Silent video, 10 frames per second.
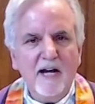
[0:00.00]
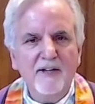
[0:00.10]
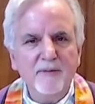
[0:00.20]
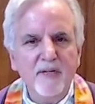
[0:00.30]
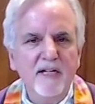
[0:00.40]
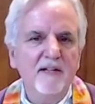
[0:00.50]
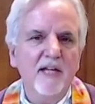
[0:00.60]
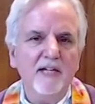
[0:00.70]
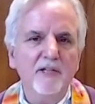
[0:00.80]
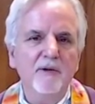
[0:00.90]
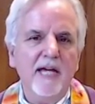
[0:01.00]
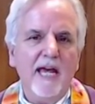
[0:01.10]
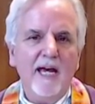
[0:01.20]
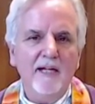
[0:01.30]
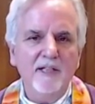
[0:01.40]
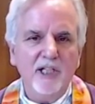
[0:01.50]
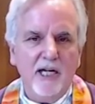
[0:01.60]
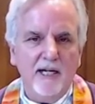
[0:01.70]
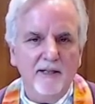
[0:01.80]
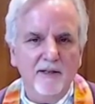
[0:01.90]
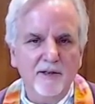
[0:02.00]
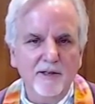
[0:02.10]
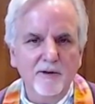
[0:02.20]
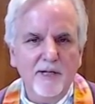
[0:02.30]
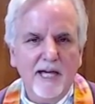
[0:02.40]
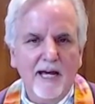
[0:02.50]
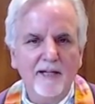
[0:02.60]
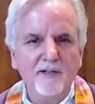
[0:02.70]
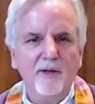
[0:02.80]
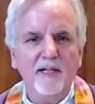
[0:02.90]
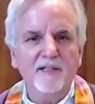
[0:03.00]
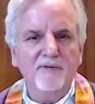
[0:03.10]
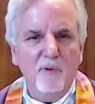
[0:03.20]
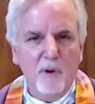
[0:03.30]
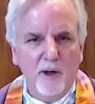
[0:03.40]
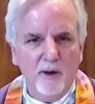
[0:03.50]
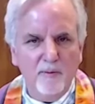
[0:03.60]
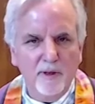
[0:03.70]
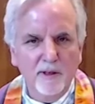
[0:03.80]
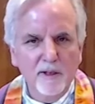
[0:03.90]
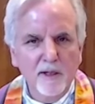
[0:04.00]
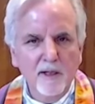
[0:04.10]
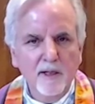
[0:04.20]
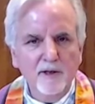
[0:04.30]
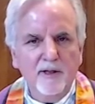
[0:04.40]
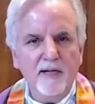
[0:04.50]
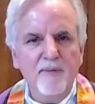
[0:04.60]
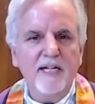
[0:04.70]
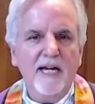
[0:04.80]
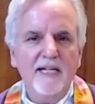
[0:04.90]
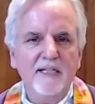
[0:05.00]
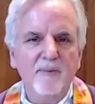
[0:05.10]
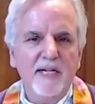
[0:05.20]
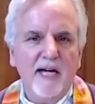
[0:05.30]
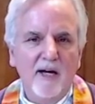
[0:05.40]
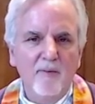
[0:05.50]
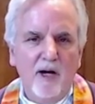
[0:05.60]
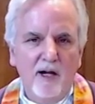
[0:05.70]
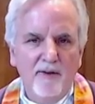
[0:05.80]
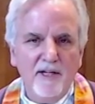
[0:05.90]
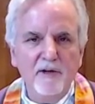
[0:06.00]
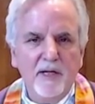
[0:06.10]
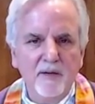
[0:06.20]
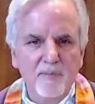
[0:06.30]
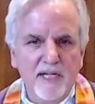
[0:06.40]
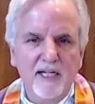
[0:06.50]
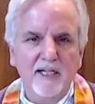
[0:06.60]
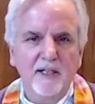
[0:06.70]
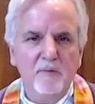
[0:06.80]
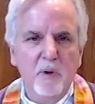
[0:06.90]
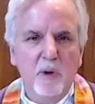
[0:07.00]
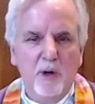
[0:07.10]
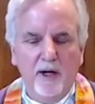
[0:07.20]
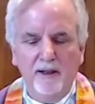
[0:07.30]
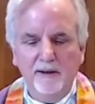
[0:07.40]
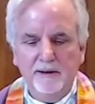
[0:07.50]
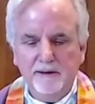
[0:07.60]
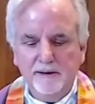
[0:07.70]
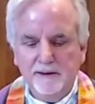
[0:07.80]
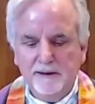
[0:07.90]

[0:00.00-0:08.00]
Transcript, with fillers: this tells me that you can change, you can transform, you can begin to become all that you can be and more.